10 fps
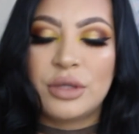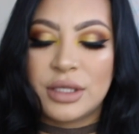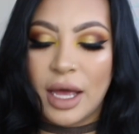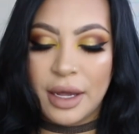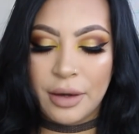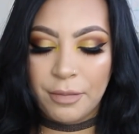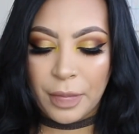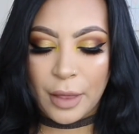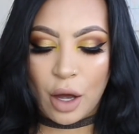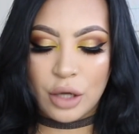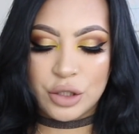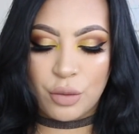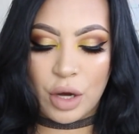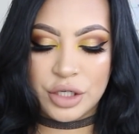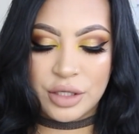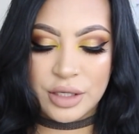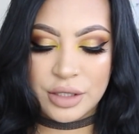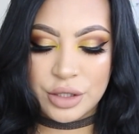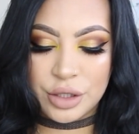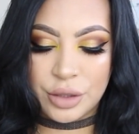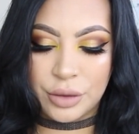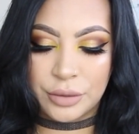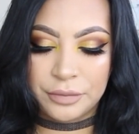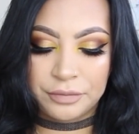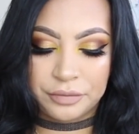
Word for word: side. I'll swatch these two.